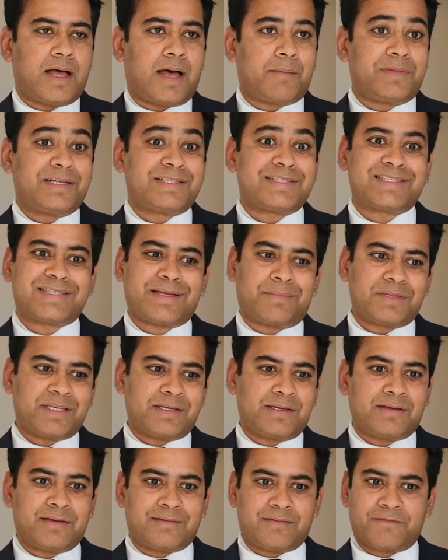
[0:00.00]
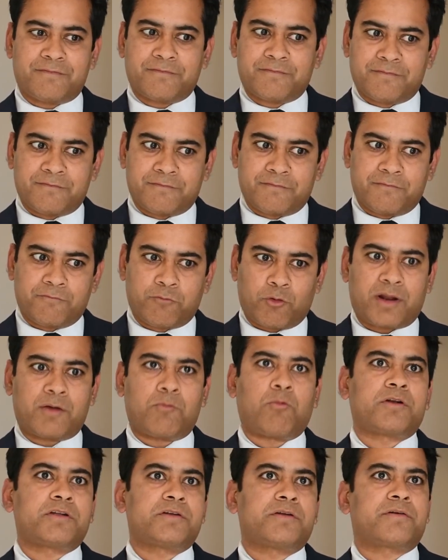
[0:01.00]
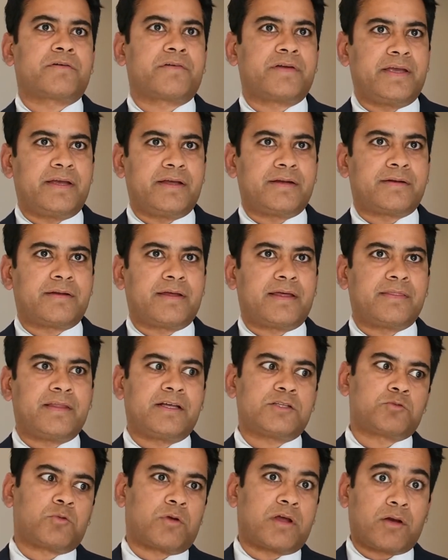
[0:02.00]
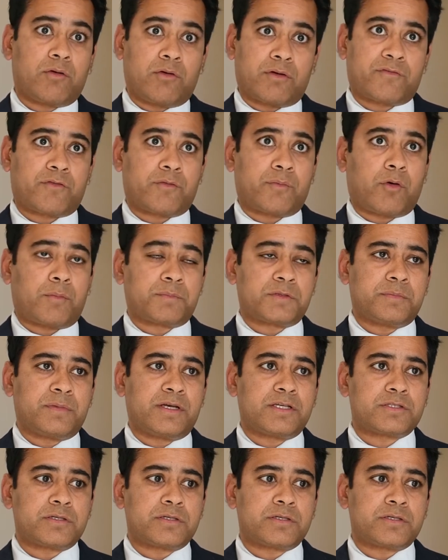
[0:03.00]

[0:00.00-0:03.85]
It's something what I wanted to create, and that's what I got from OPTIMA.